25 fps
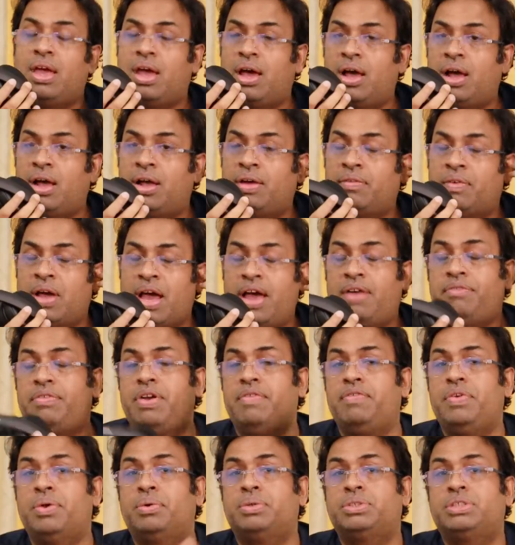I have
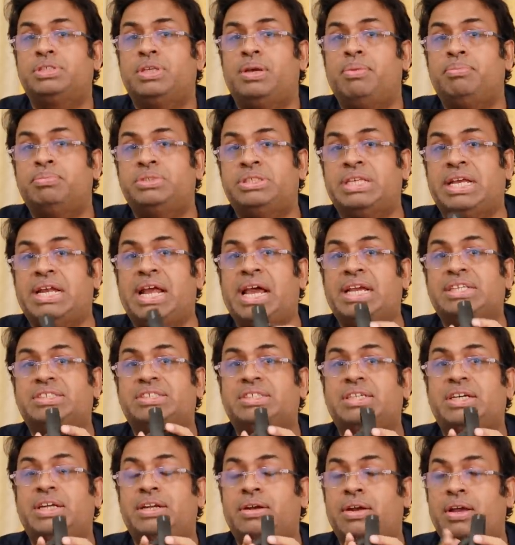reviewed some
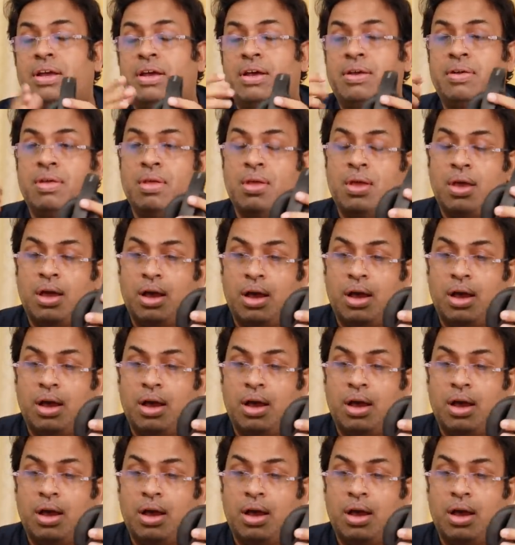Sennheiser